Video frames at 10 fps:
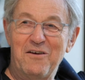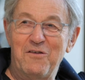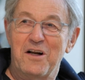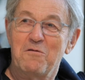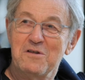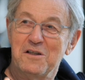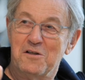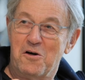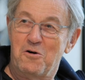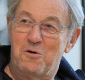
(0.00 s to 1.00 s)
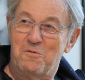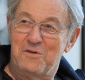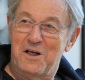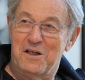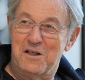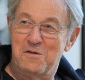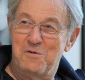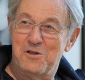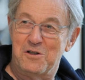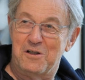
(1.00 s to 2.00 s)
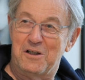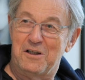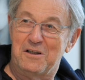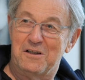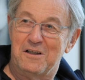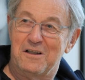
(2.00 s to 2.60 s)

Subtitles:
When I was in Rome, we had exhibition in,